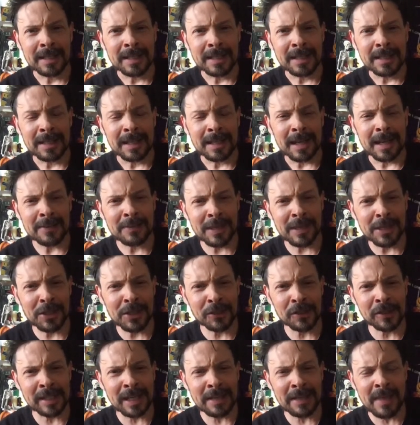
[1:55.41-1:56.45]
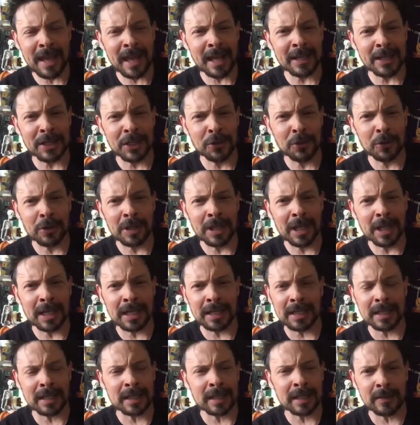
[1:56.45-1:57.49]
I think you said that, and you were
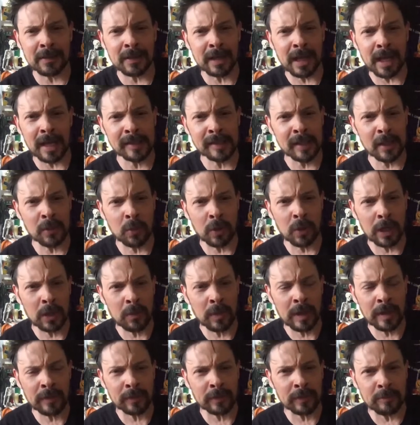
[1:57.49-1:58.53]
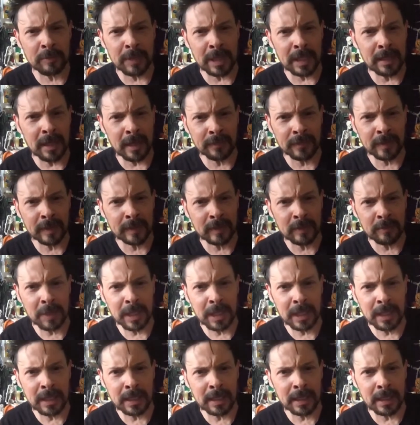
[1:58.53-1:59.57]
like, the guys I work with mean nothing to
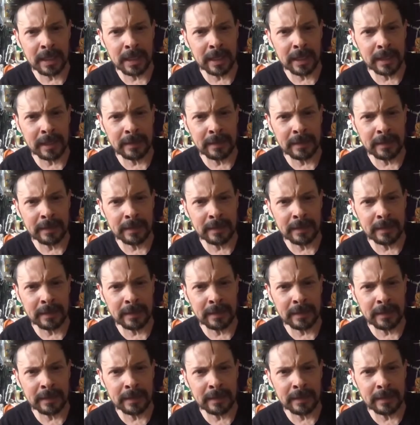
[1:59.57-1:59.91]
me, and